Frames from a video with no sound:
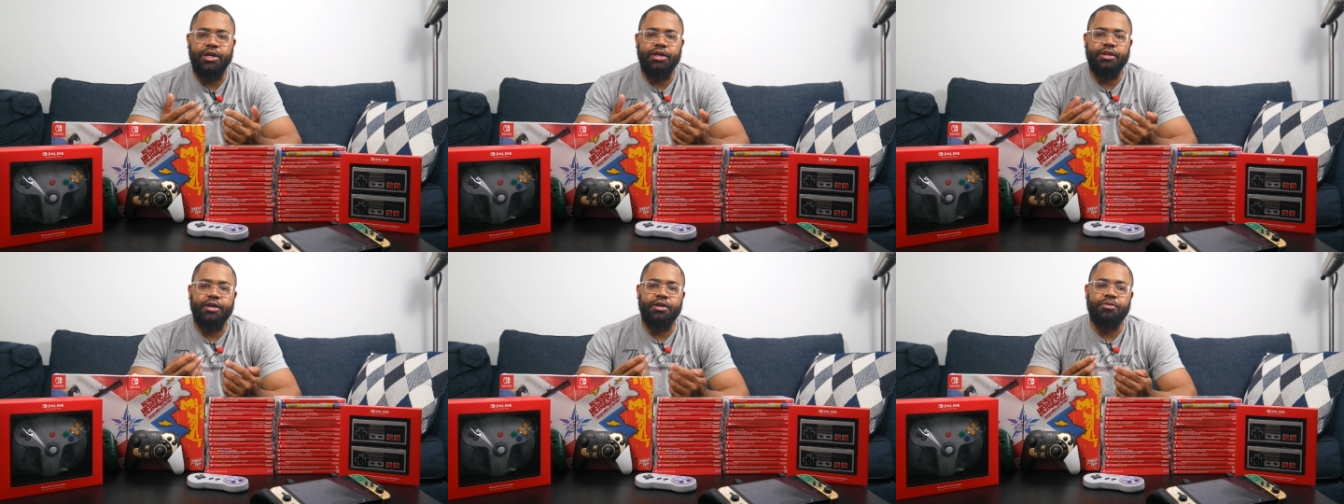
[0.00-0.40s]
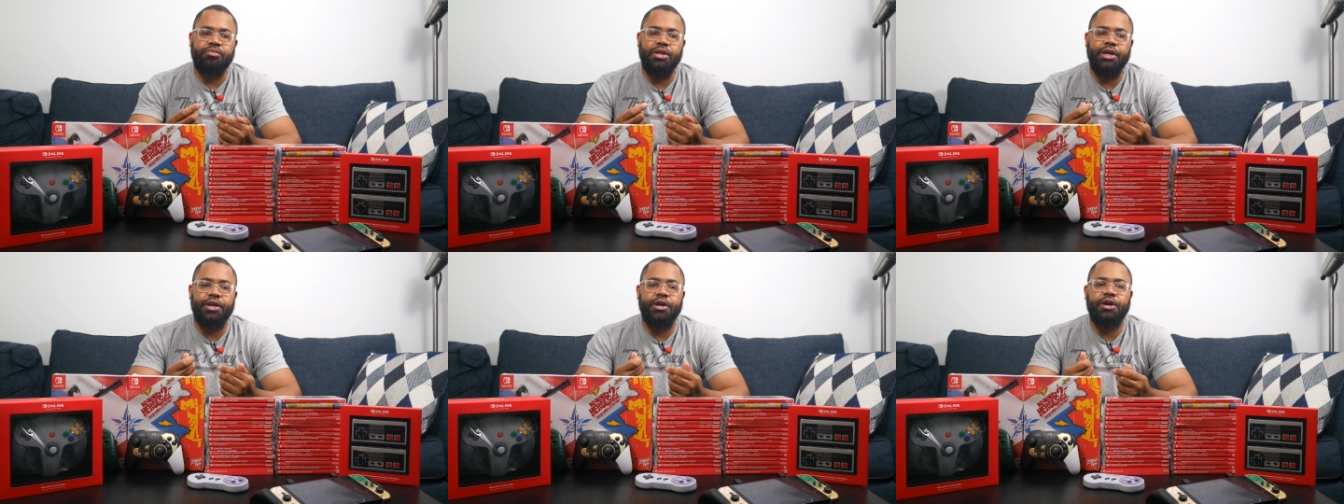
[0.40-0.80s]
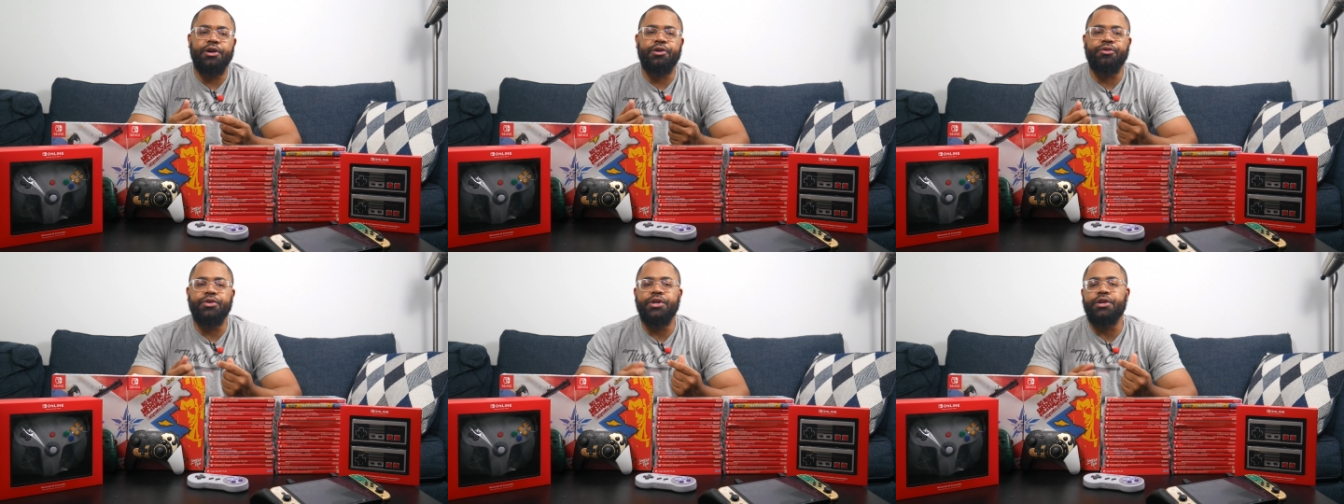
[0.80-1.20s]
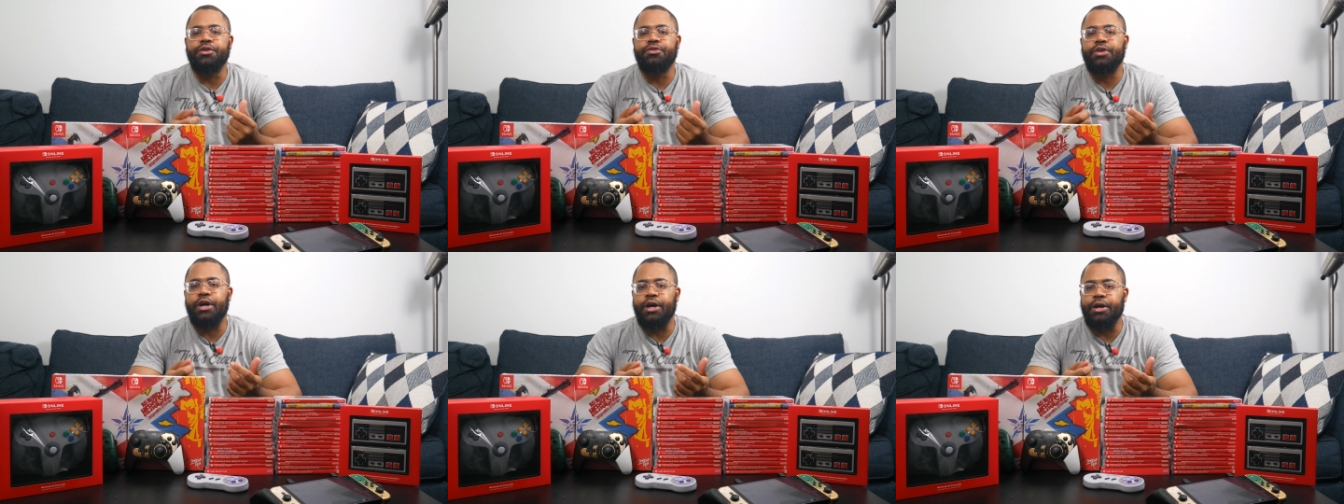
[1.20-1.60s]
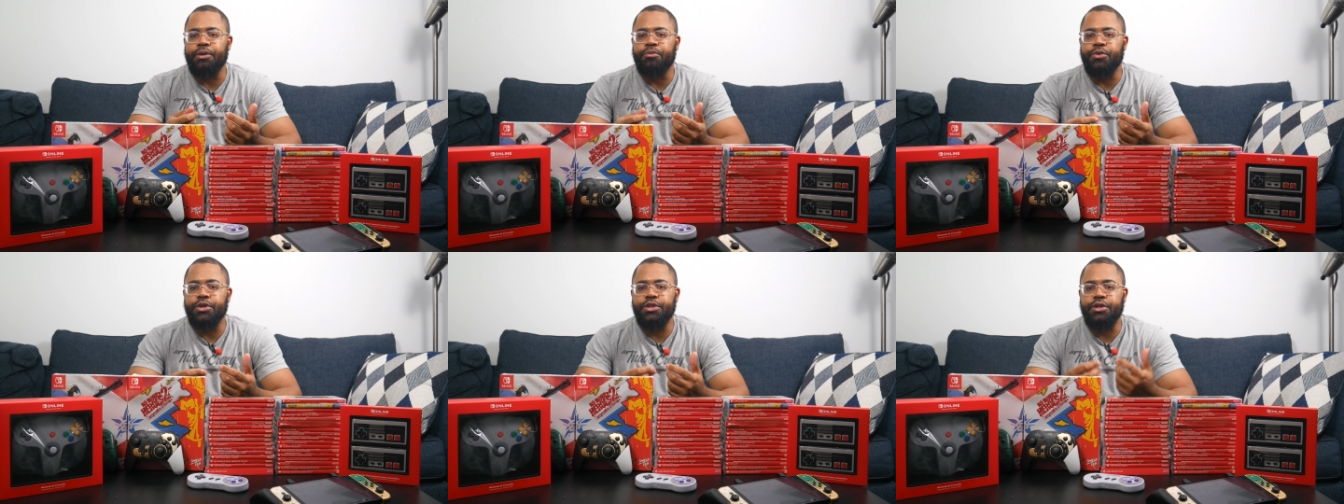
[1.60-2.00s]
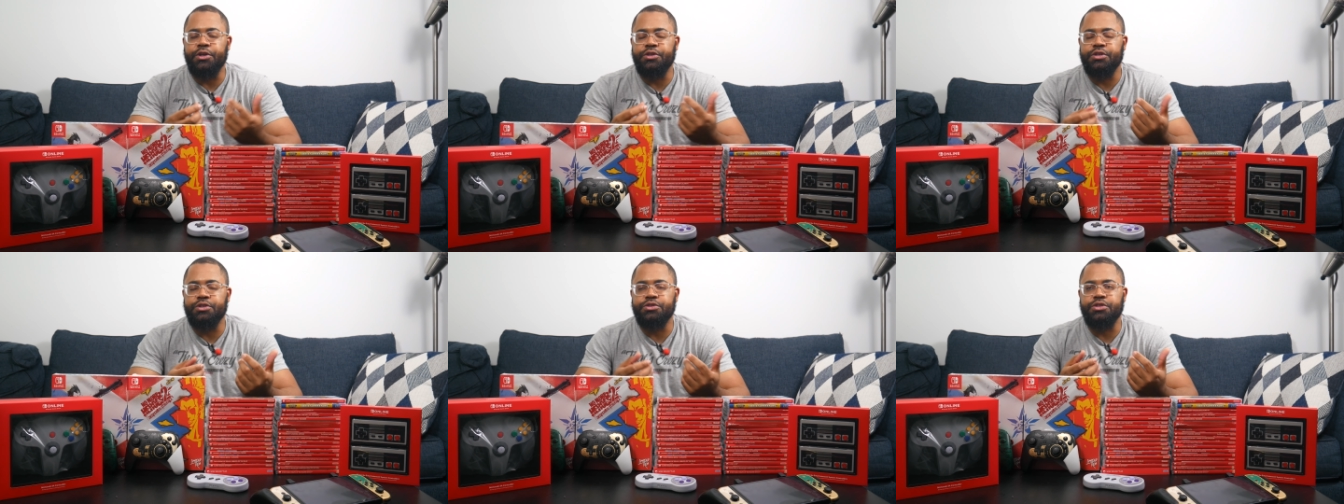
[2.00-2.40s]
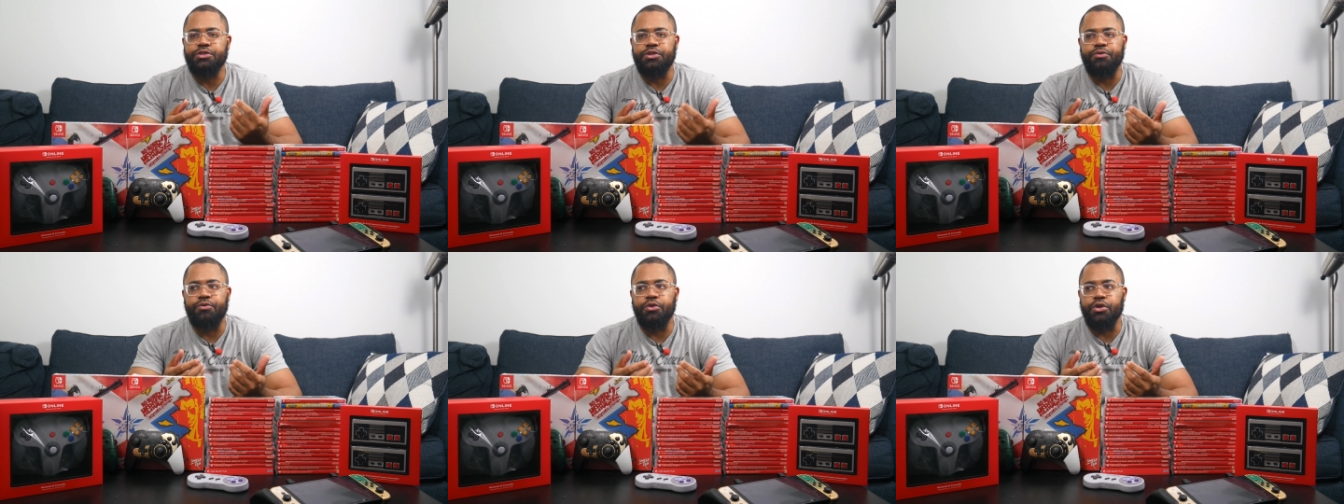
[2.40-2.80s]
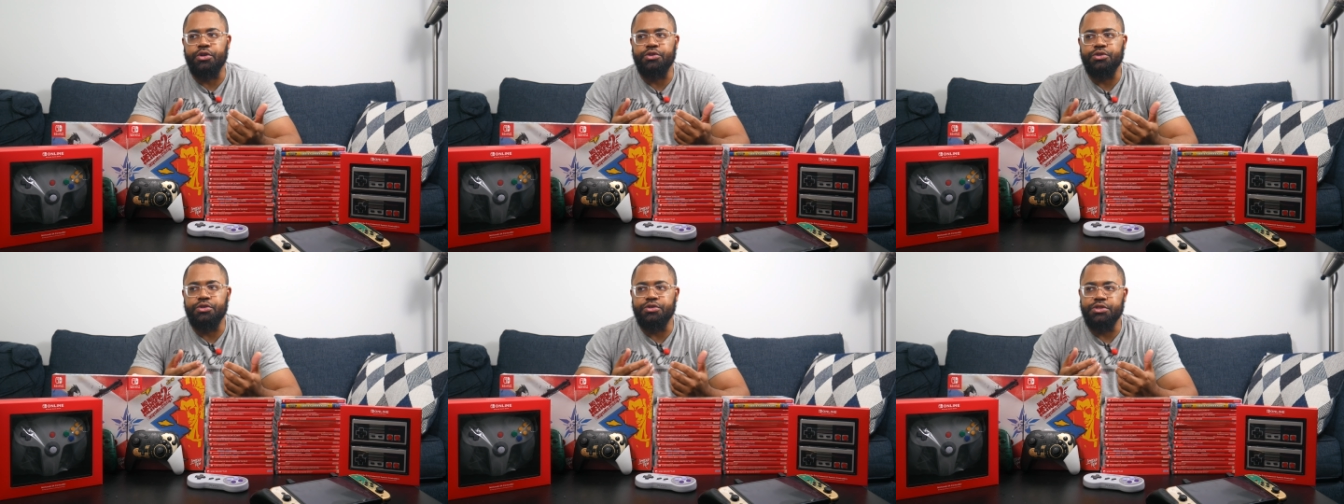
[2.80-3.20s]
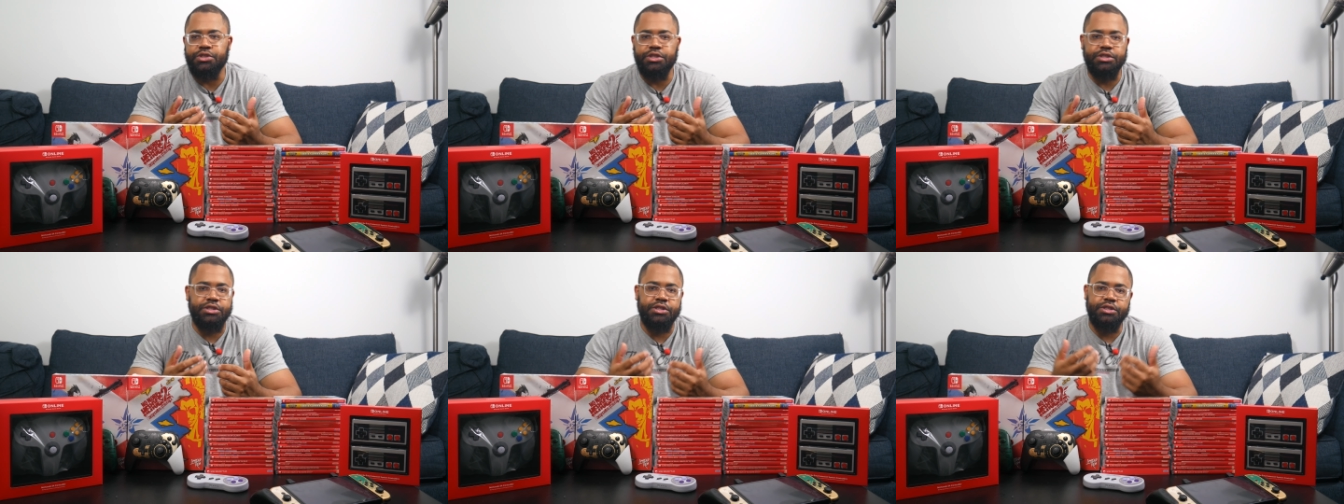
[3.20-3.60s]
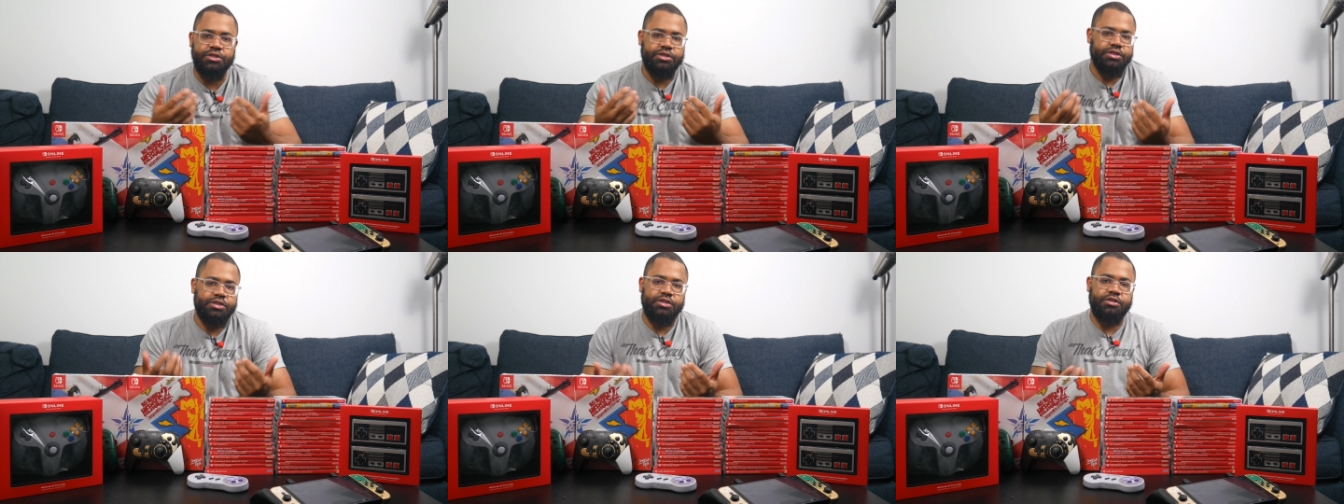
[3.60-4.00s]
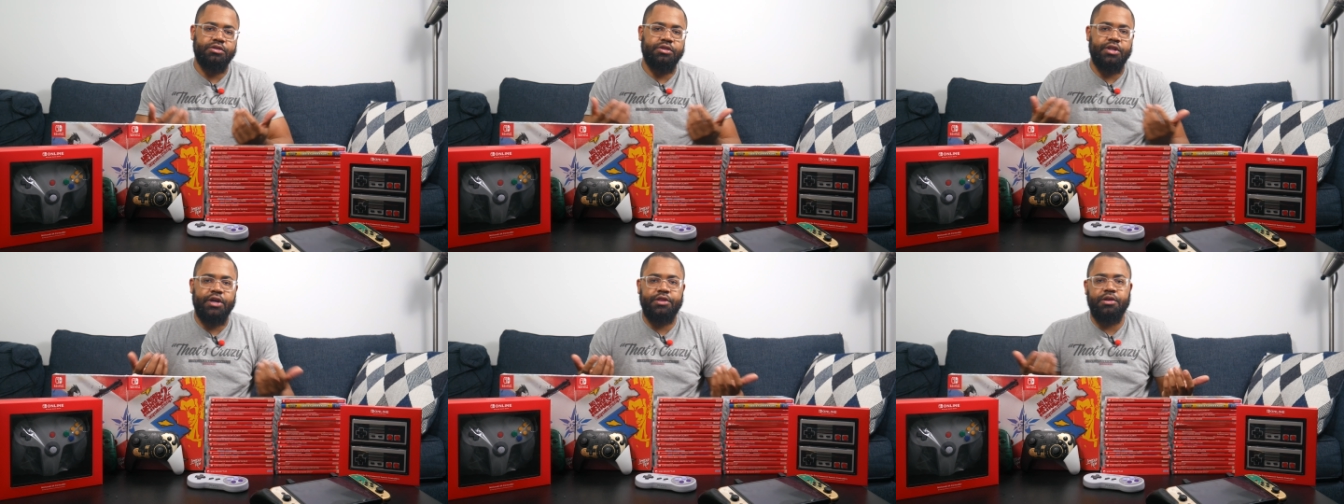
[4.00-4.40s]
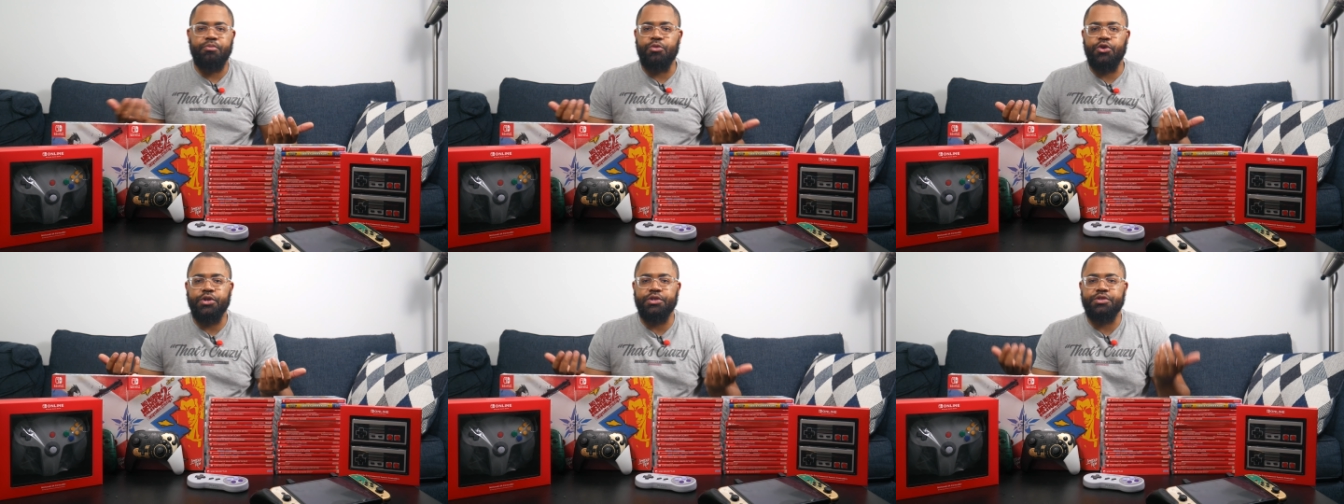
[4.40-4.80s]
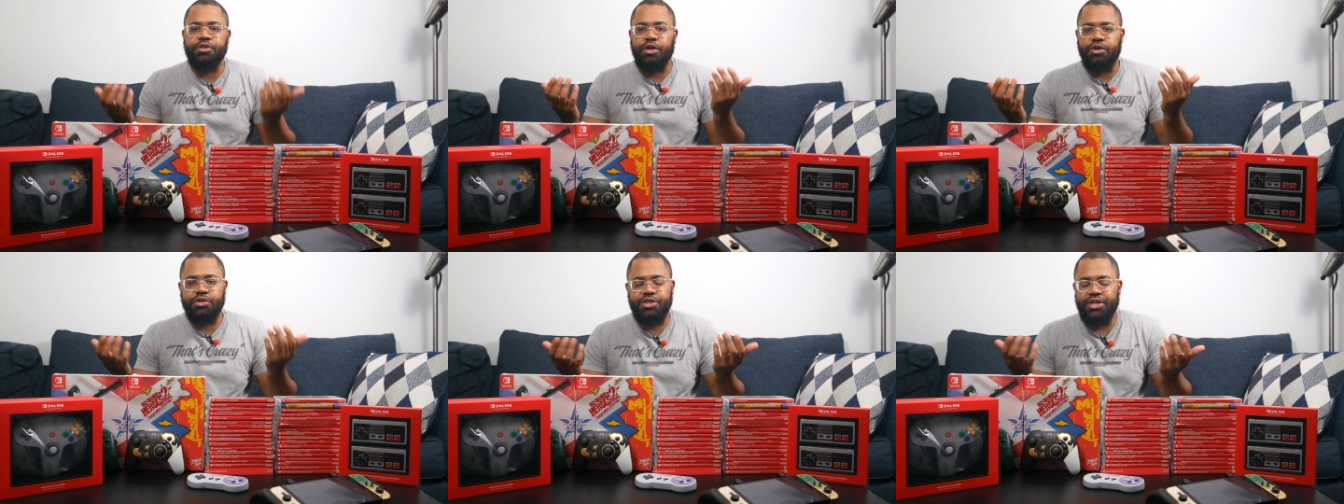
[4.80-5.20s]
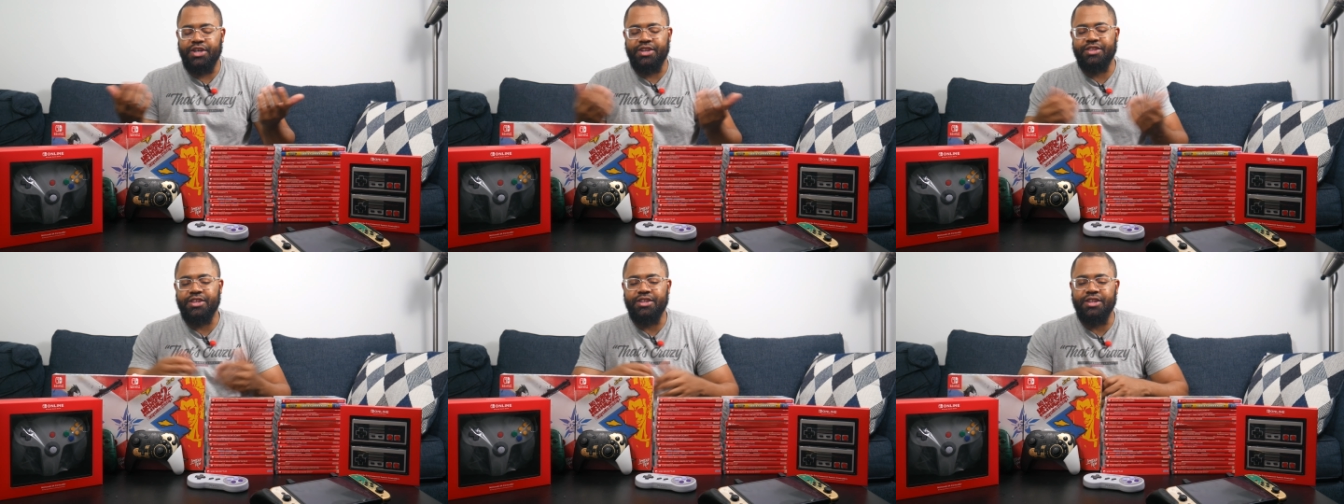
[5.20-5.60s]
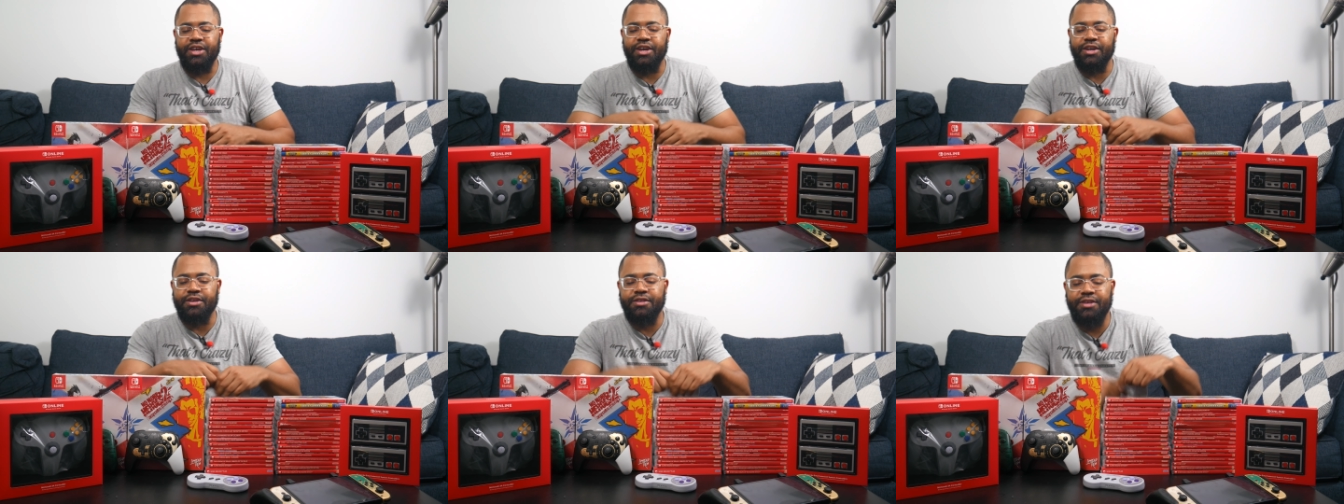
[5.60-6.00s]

Like playing Ocarina of Time with a Nintendo 64 controller is just, there's nothing more nostalgic than that.